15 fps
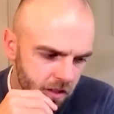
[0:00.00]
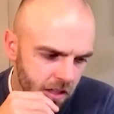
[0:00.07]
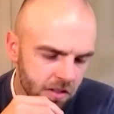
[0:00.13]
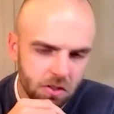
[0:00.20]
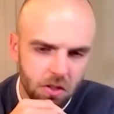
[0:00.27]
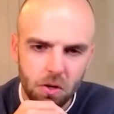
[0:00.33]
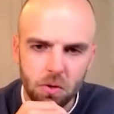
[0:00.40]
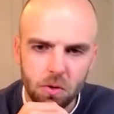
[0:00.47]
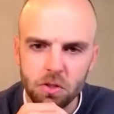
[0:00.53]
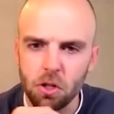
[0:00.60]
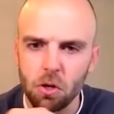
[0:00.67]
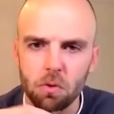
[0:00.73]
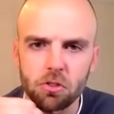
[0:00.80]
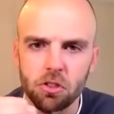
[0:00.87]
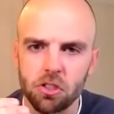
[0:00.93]
So
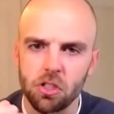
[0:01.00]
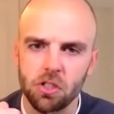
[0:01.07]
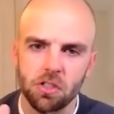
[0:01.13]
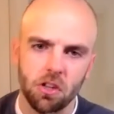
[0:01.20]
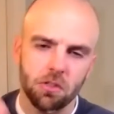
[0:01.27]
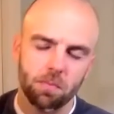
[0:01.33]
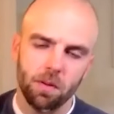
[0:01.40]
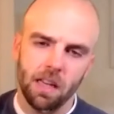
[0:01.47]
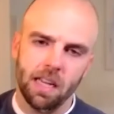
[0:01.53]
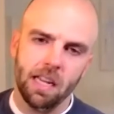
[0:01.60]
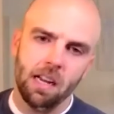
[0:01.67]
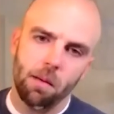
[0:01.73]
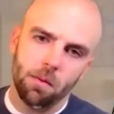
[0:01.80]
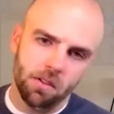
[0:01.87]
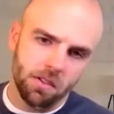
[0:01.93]
don't just use those blanket
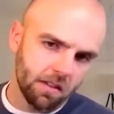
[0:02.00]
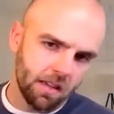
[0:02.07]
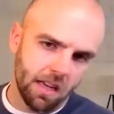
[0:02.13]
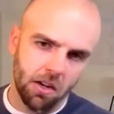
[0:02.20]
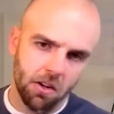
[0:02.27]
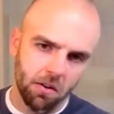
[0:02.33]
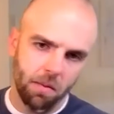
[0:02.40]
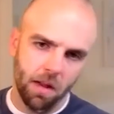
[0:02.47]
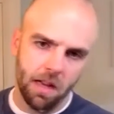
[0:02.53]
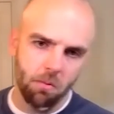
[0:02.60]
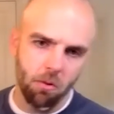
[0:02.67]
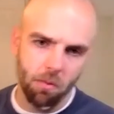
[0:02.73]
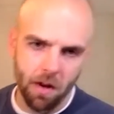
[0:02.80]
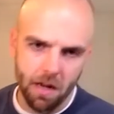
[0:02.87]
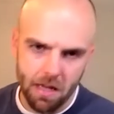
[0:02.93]
numbers and think you're making
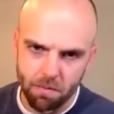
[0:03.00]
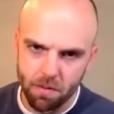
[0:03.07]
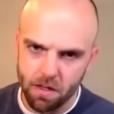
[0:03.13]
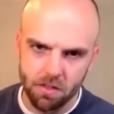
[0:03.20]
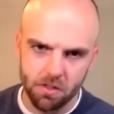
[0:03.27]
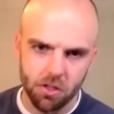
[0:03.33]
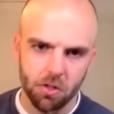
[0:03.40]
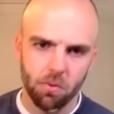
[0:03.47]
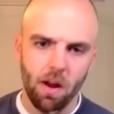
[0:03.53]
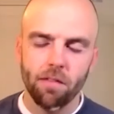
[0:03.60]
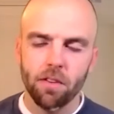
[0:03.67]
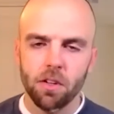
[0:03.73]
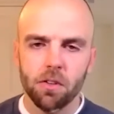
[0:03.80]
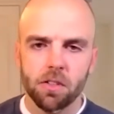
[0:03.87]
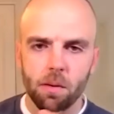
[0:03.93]
more money because your
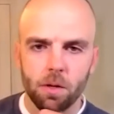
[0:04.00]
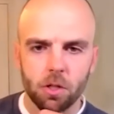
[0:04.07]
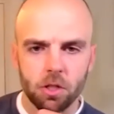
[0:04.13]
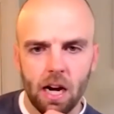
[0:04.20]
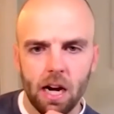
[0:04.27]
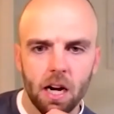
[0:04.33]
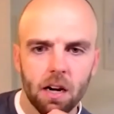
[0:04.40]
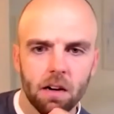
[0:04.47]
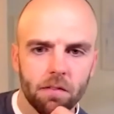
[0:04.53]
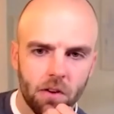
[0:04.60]
revenue is so much higher